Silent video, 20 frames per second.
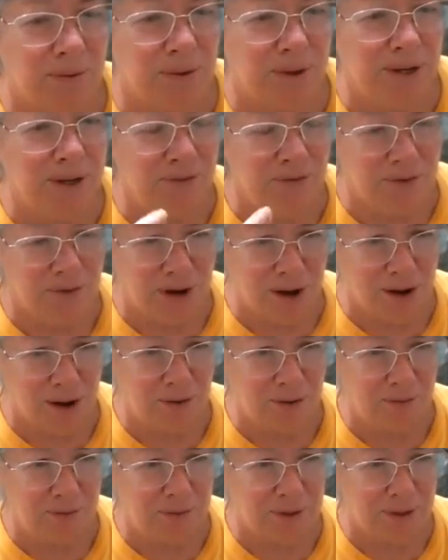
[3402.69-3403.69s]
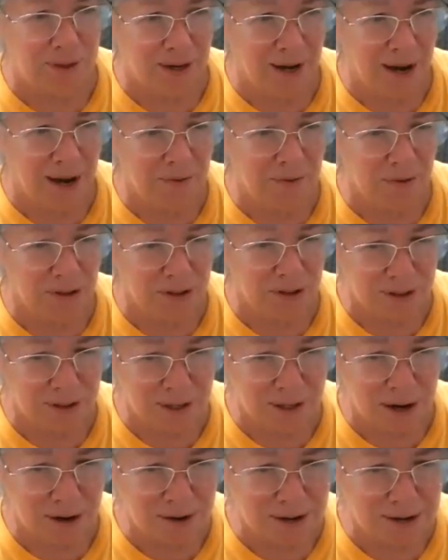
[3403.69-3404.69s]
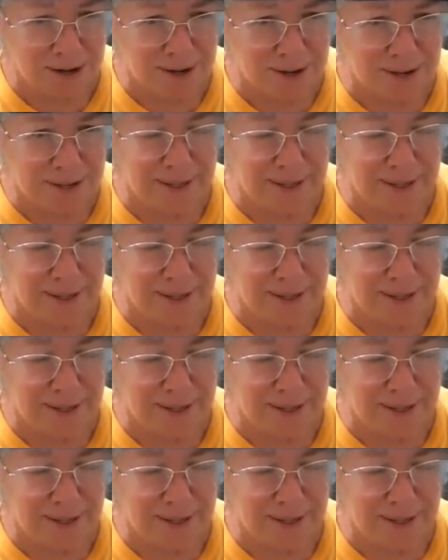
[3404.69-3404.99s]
involved. I was stuck